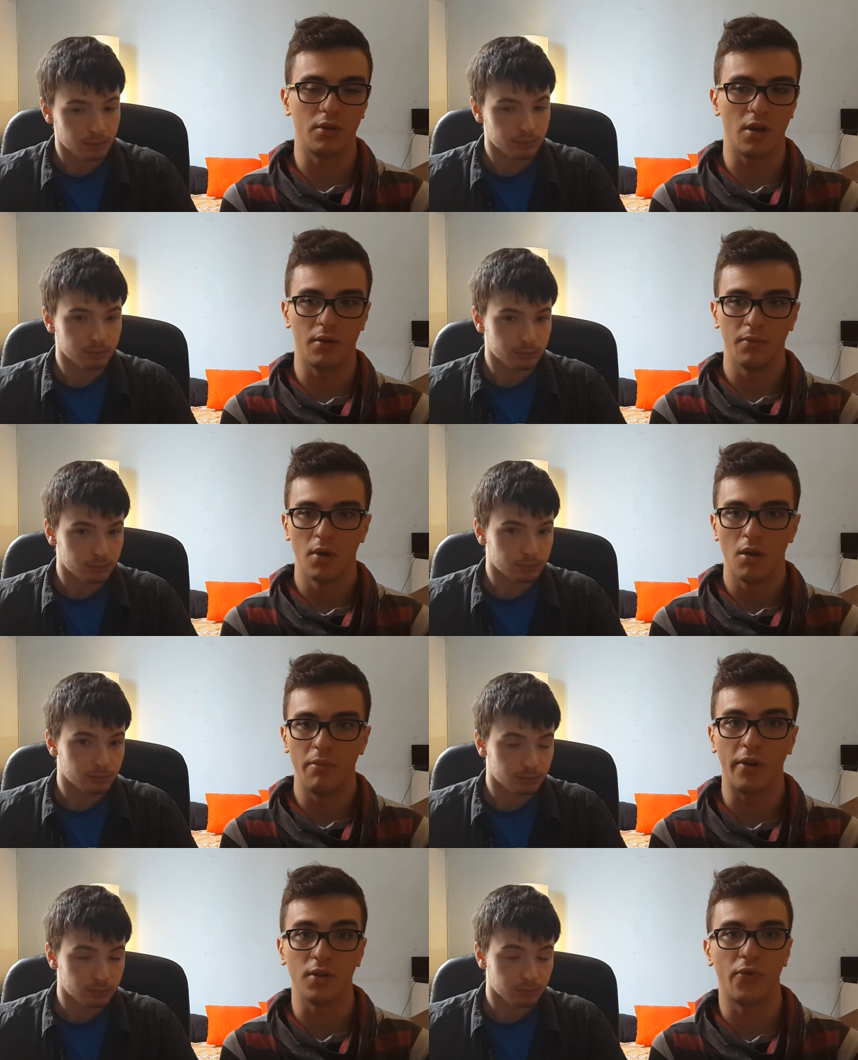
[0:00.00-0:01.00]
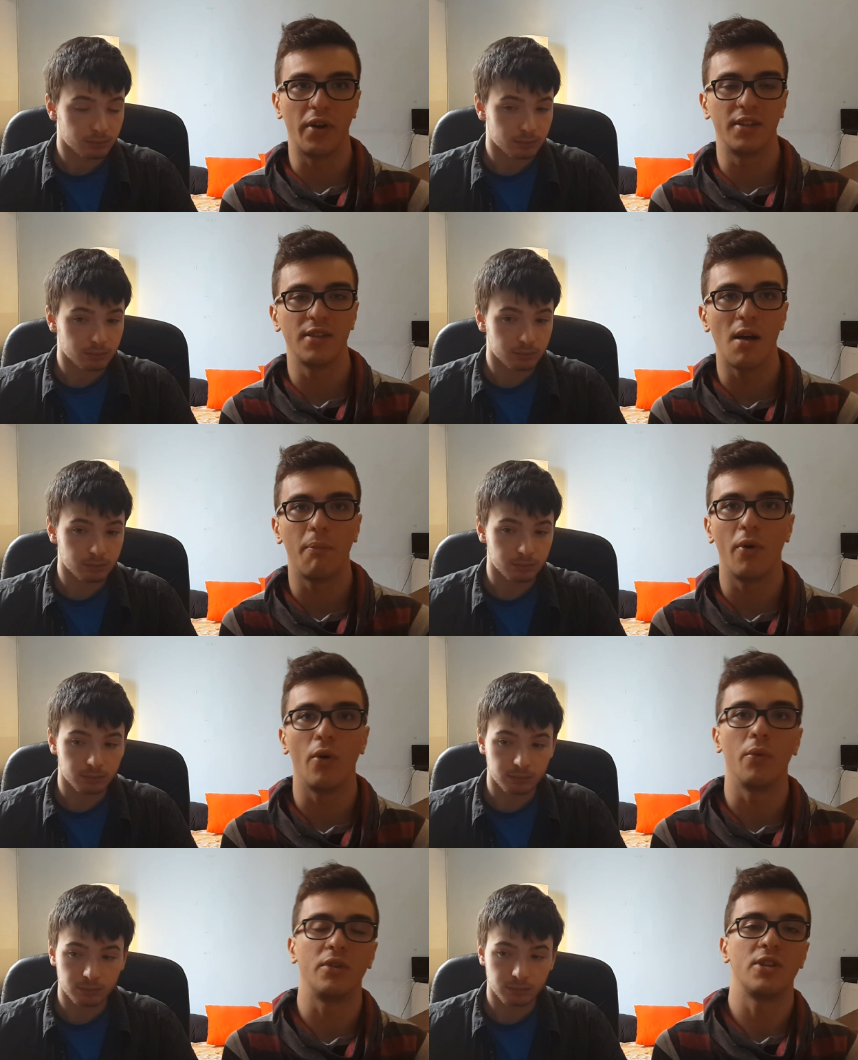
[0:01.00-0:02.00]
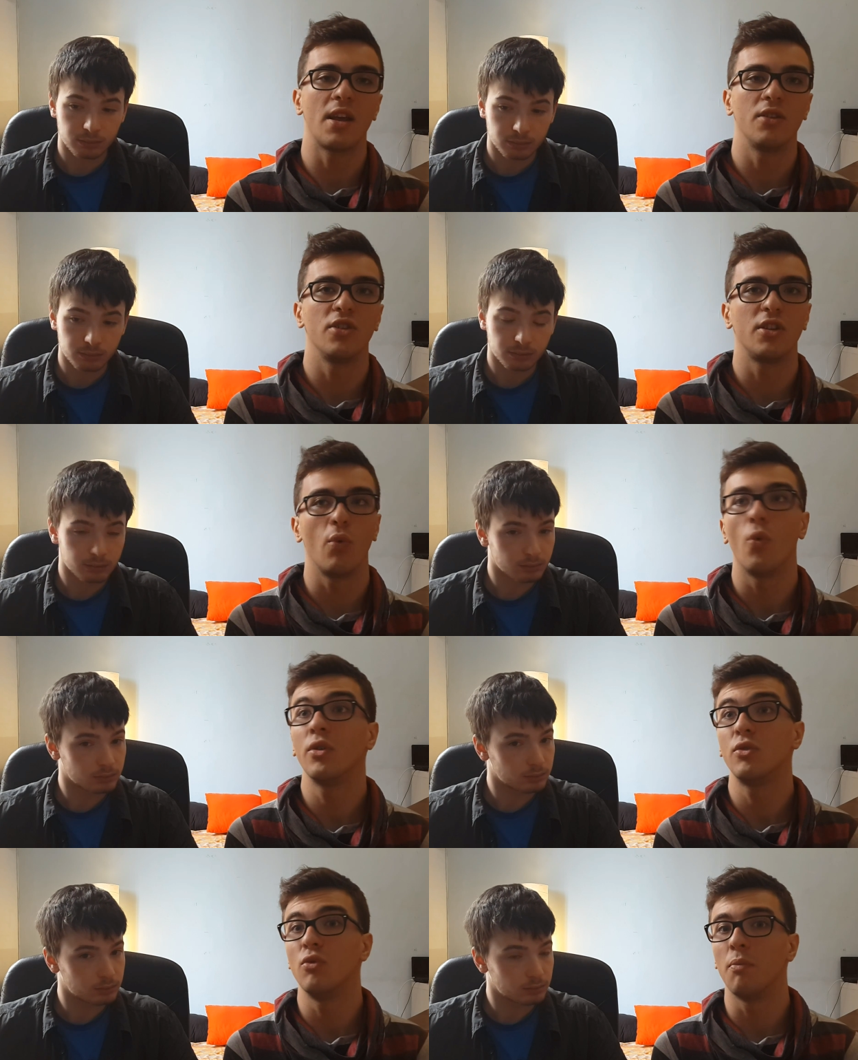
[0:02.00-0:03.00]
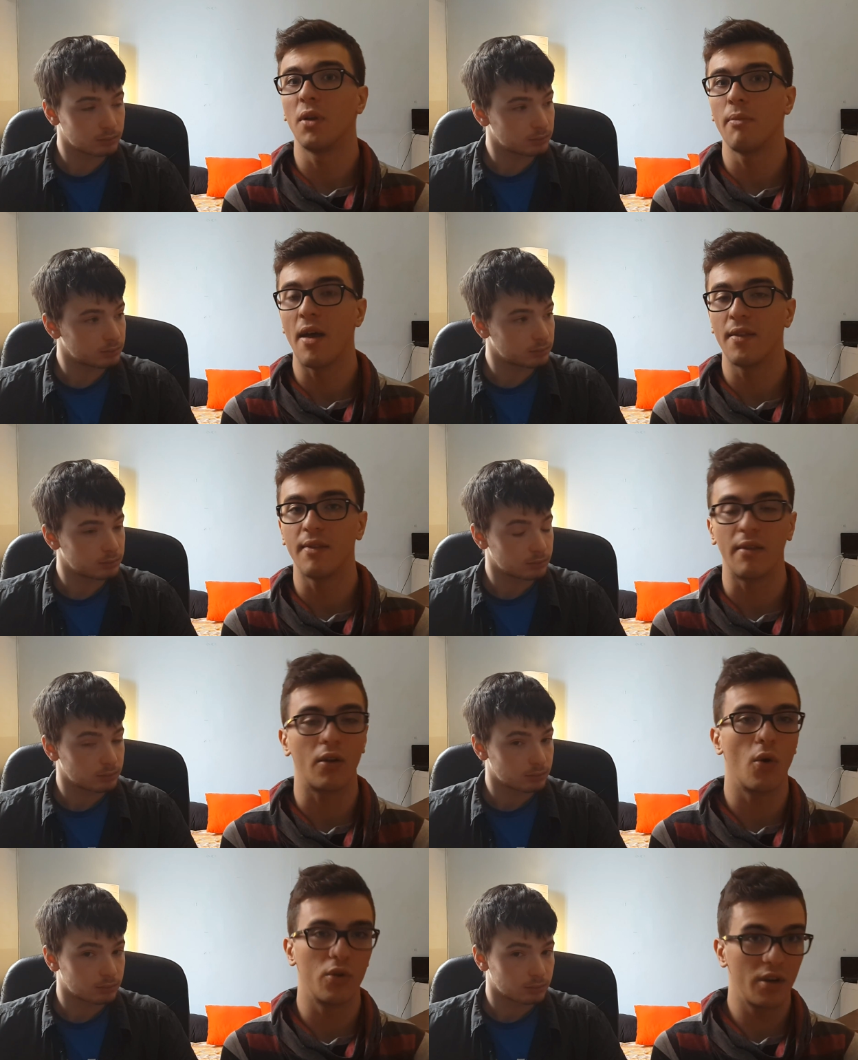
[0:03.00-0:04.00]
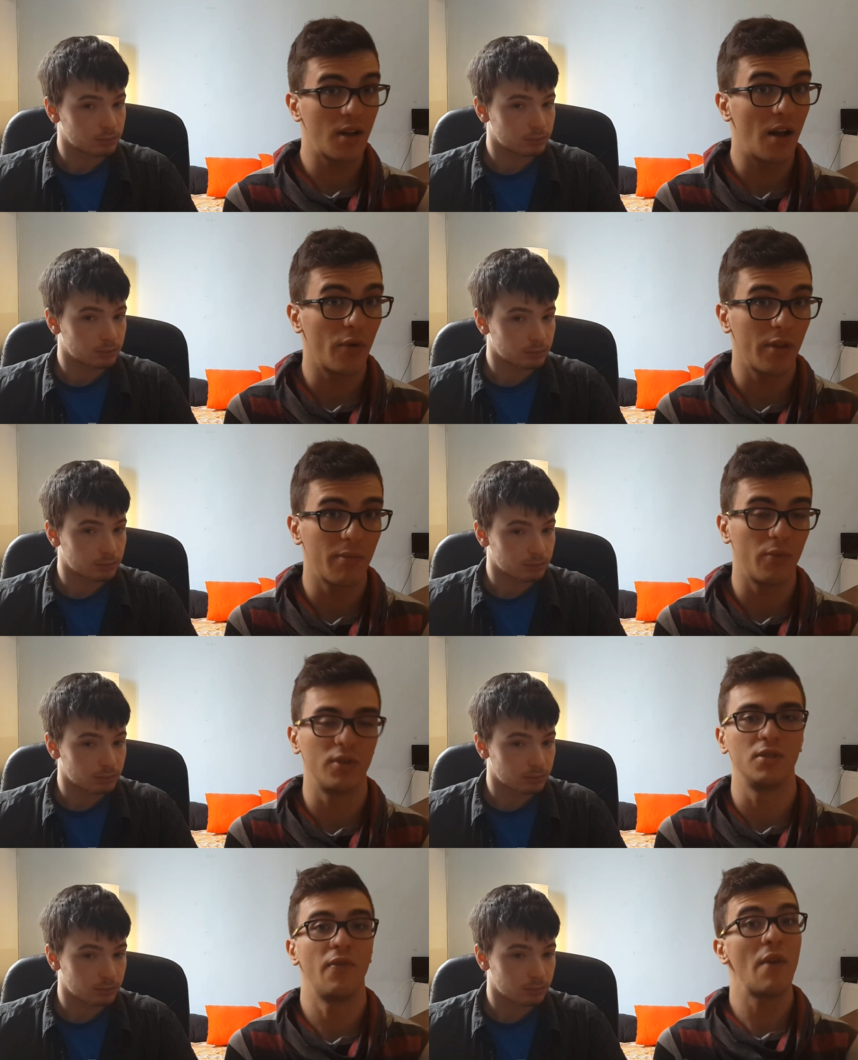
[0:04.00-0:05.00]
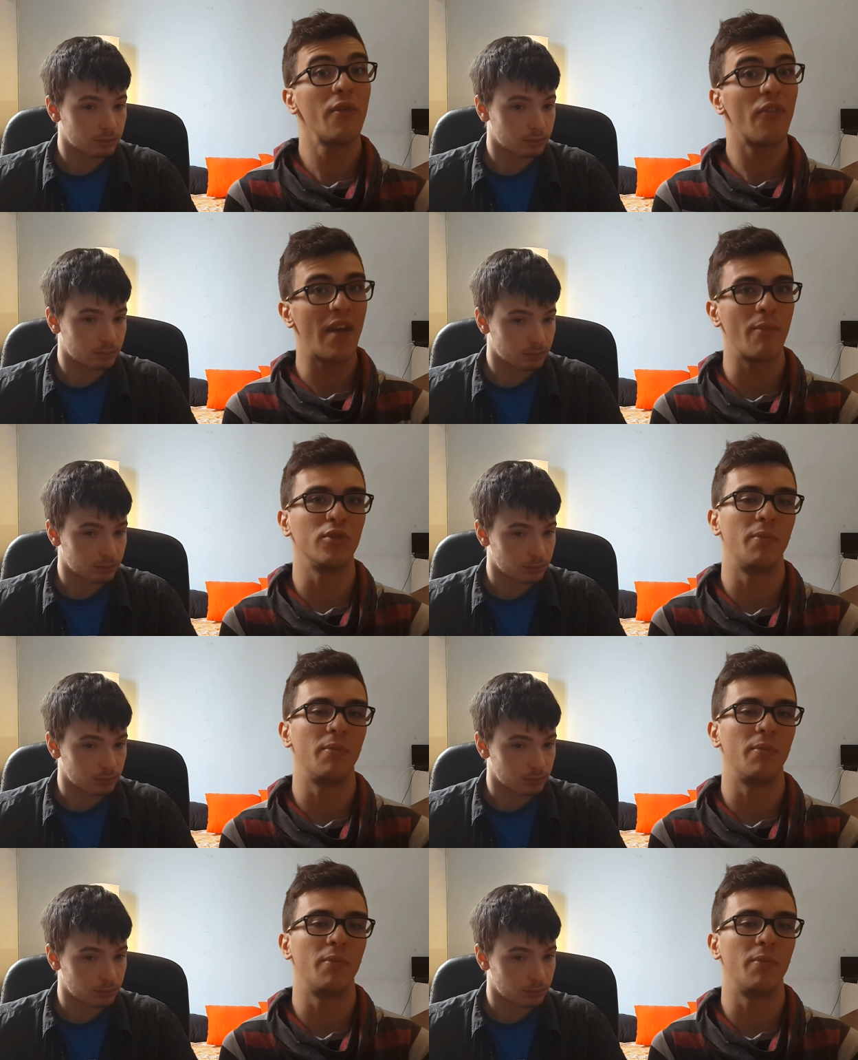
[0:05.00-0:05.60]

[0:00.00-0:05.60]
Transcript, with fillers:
Speaker 1: Because, for example, with tangent we wanted to implement the Cordic algorithm, which is very famous because